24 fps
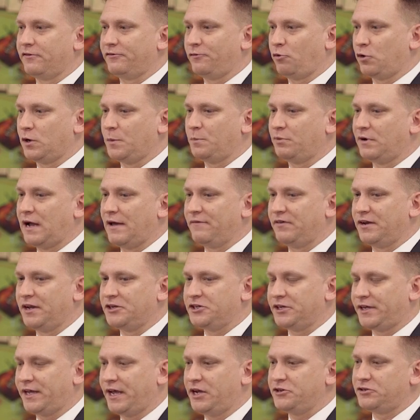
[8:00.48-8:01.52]
afford a private
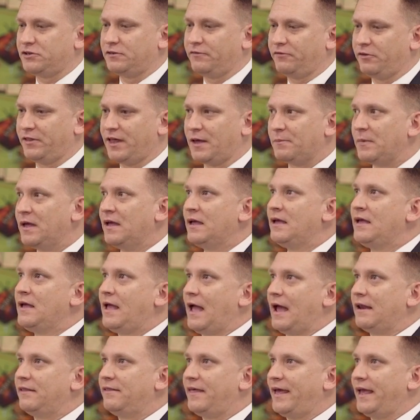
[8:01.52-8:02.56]
education for them,
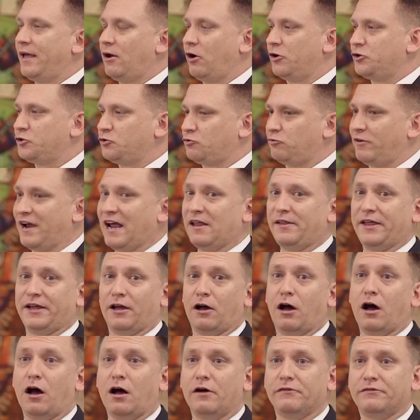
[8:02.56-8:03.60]
and they are trailing
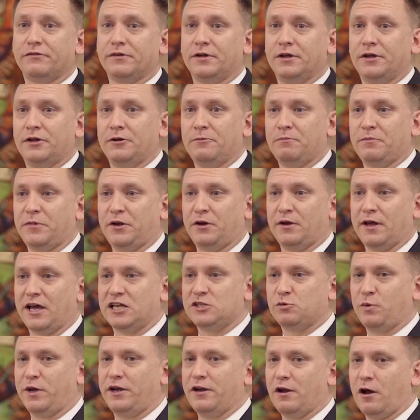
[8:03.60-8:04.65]
off.
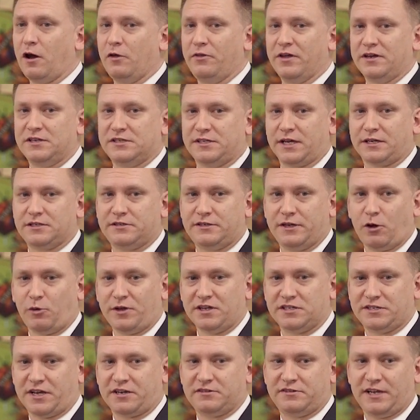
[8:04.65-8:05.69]
As we know that
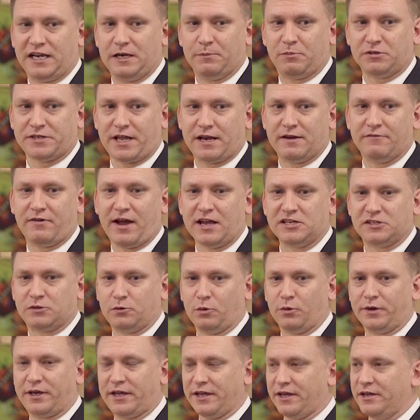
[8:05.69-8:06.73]
only 16% of high
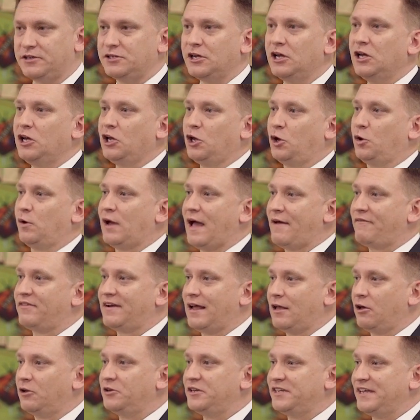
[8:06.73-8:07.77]
school kids who have
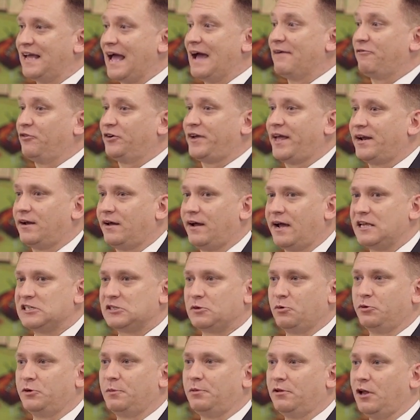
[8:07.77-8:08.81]
an LD ever get a high
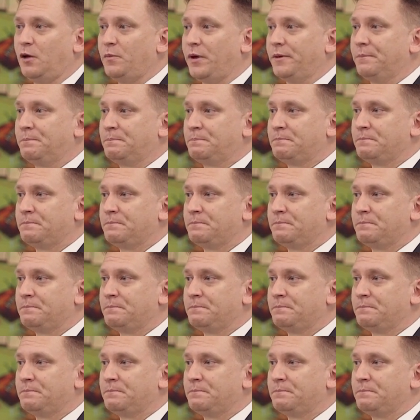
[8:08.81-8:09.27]
school diploma.